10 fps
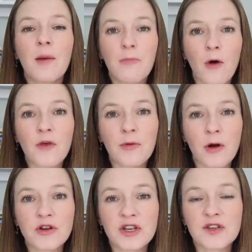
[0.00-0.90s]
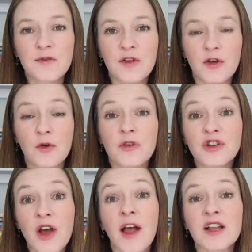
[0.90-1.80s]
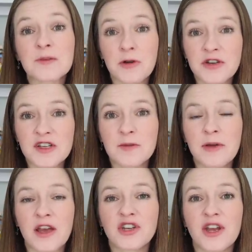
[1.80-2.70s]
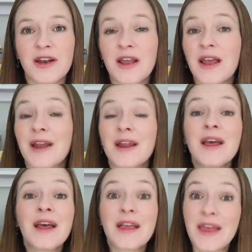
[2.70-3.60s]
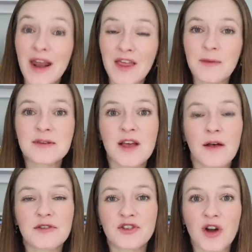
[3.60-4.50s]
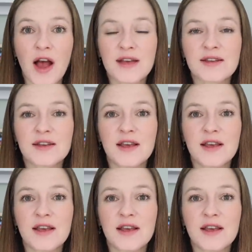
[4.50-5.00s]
both approaches view the child's participation in getting themselves dressed,